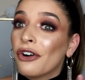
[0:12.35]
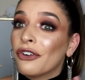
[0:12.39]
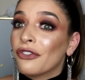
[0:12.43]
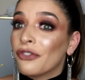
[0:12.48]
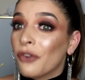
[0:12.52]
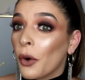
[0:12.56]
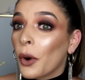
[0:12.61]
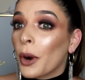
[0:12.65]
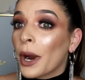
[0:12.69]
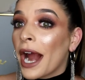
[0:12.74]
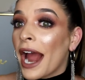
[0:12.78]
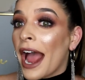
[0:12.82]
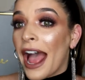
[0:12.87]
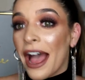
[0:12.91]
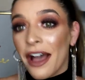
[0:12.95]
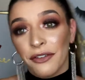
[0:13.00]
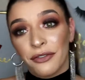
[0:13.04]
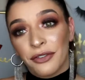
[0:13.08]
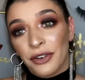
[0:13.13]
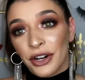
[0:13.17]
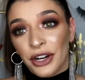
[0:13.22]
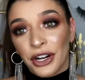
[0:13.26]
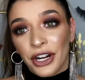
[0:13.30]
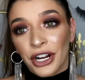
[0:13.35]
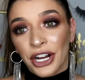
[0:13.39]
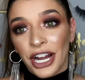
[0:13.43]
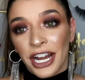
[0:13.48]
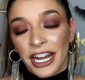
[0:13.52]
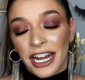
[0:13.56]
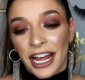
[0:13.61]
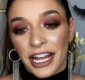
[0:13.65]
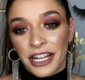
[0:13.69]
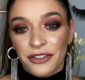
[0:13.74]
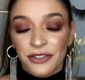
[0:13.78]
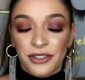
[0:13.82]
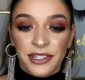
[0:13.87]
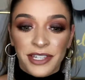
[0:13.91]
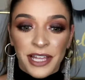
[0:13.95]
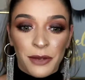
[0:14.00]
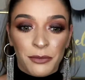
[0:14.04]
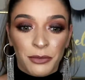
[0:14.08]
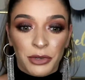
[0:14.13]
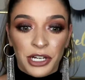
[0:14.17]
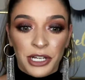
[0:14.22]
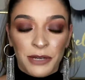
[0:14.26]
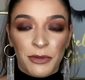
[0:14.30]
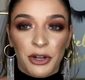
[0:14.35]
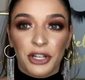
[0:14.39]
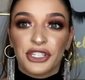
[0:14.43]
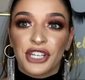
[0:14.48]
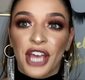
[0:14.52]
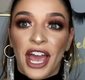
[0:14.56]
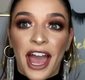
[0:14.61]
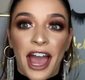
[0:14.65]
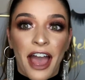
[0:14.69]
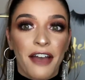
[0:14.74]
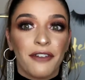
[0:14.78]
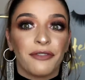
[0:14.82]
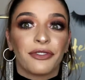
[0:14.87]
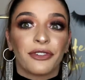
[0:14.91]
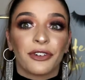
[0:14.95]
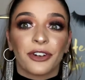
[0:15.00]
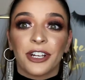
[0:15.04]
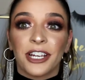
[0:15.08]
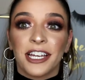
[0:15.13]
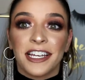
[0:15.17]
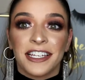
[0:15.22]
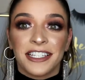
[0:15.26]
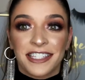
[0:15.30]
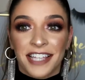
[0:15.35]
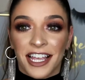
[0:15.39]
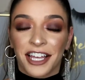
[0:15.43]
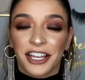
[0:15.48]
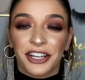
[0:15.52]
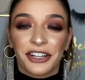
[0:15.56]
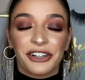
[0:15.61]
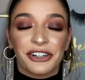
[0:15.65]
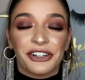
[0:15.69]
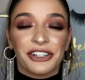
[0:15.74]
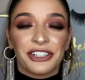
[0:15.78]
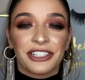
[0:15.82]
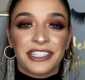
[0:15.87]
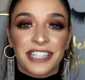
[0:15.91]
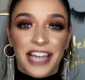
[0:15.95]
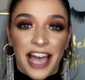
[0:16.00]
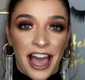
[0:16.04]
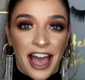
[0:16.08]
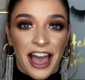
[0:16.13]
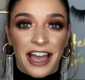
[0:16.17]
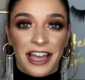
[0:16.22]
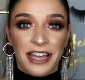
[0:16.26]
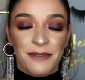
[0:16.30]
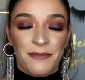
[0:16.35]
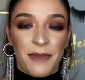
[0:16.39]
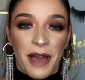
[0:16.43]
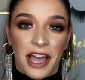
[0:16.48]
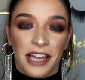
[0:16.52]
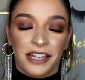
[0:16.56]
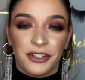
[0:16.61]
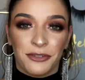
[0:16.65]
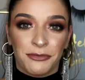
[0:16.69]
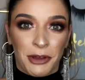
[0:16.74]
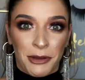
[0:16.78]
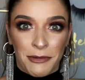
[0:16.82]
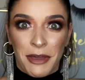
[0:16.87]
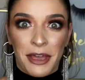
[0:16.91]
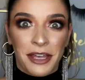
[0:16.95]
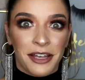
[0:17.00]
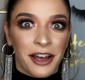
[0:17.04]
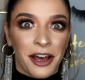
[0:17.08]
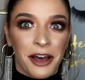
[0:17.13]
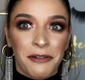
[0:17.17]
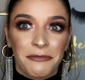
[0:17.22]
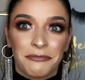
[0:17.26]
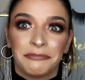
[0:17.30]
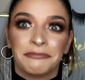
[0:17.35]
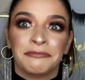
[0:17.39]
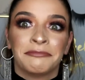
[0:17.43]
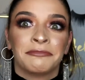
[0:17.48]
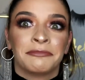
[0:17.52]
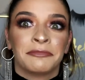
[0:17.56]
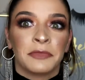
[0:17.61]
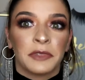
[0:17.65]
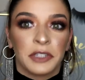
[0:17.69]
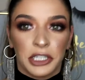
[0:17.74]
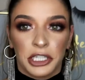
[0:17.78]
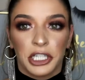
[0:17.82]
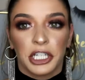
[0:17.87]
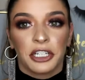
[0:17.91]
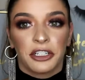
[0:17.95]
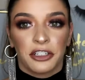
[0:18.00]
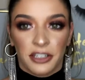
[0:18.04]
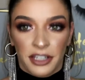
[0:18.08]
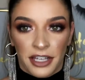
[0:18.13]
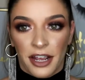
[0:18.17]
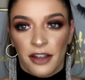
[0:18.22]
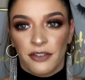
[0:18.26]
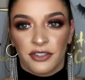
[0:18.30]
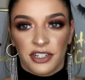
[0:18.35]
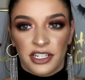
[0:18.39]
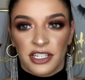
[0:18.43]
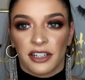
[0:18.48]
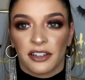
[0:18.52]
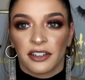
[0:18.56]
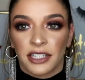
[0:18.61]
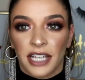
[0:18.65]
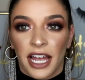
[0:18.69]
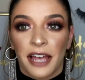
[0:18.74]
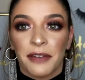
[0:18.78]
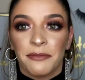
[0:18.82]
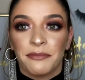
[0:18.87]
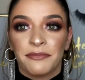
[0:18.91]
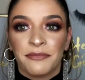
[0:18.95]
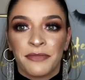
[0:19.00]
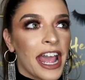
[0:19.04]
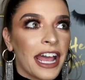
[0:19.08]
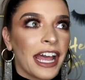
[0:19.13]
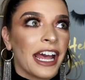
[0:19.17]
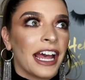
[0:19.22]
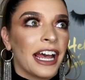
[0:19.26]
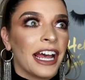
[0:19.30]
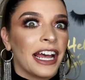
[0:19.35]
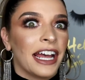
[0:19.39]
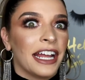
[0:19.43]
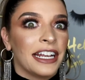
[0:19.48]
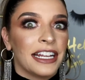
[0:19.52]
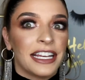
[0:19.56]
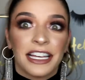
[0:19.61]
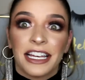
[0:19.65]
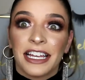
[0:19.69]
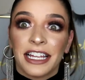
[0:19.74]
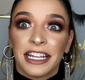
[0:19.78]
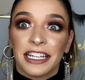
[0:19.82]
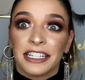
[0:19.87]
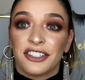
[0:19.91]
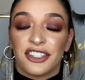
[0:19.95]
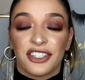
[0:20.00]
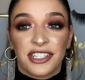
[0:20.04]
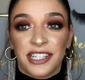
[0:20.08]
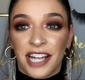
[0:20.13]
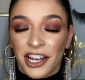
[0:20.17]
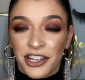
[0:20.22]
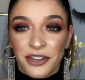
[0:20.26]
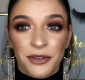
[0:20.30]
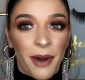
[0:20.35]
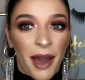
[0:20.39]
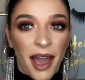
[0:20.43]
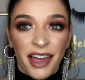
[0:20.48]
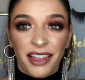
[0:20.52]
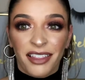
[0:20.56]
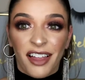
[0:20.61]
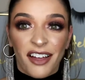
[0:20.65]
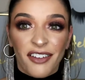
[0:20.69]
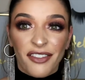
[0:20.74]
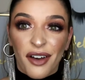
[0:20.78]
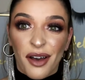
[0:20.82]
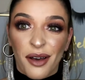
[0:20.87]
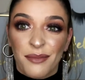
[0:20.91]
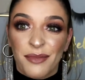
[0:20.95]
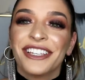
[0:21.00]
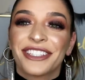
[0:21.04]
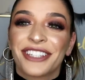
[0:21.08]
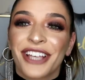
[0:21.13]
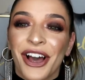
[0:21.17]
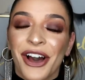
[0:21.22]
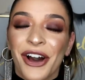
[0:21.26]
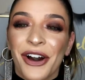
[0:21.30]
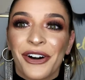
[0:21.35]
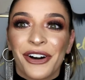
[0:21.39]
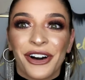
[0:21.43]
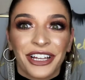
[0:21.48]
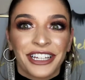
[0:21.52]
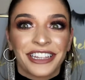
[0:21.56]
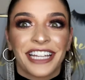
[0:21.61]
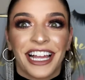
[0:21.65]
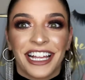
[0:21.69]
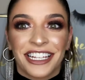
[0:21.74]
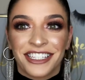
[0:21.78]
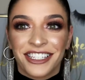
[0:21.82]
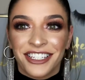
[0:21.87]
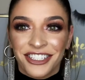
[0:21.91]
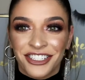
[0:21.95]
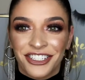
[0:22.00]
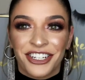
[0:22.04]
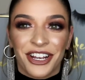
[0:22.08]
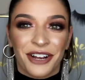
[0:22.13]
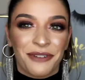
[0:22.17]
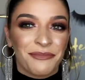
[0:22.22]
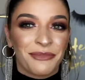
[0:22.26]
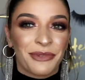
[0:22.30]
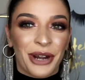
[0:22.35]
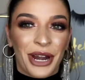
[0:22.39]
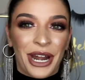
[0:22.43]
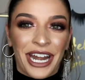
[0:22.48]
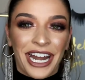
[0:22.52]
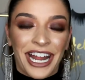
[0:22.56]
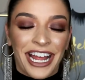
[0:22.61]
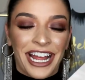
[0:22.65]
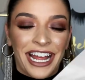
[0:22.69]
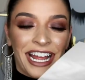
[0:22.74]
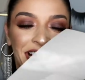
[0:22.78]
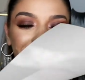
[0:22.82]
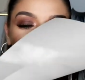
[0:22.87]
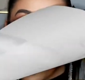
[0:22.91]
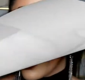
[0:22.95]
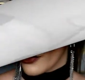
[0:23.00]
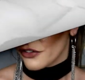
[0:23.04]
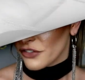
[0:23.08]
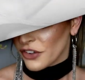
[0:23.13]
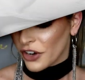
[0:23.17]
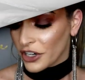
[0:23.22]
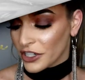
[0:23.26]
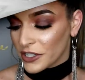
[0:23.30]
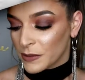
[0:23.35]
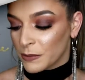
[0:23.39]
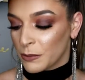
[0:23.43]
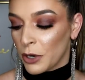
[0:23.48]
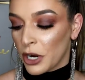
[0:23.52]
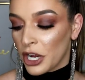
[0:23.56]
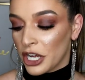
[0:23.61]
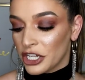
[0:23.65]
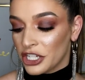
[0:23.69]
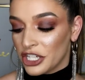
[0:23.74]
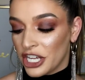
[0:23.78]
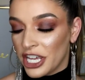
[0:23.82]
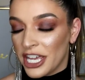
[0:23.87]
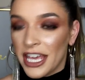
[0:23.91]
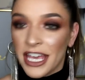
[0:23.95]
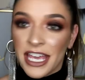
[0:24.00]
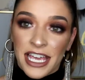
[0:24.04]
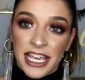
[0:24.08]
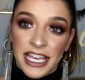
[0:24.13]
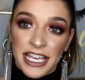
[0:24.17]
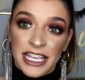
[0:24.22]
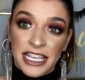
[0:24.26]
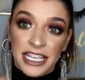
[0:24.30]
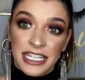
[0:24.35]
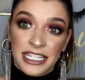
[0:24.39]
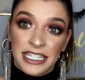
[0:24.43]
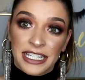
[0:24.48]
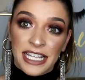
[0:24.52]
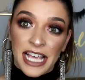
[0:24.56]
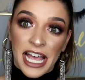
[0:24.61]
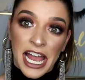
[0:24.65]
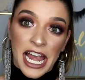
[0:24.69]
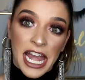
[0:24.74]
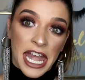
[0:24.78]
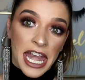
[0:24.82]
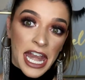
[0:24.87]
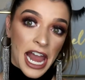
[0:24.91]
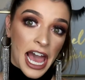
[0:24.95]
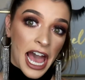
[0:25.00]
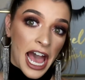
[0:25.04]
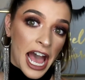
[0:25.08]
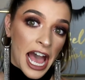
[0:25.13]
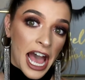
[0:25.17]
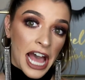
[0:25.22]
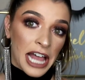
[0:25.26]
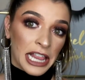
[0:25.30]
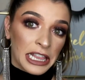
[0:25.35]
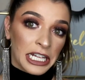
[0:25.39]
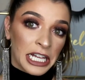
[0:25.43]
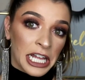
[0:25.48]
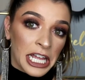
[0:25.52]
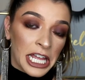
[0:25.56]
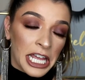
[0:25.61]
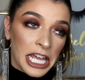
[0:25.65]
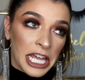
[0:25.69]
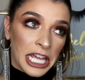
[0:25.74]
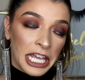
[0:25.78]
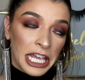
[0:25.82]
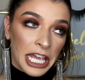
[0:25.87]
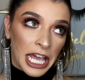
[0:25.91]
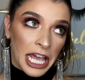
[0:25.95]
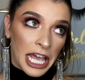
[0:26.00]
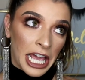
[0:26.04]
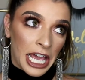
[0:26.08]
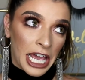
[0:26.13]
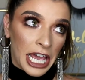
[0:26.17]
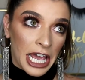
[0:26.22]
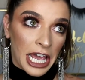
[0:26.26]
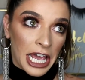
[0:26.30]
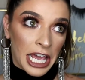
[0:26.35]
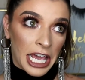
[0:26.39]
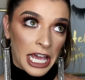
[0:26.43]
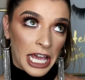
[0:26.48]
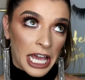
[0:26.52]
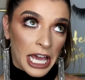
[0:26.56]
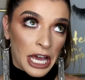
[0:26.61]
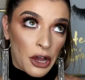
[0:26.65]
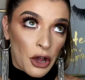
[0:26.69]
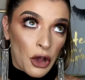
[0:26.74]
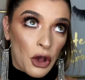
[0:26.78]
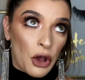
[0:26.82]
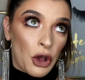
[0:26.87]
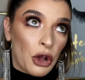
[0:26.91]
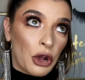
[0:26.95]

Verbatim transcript: forever, and I use them pretty much every single time I do my makeup, literally every single time, and just tell you why I love them. So let's jump right in. First brush is not like a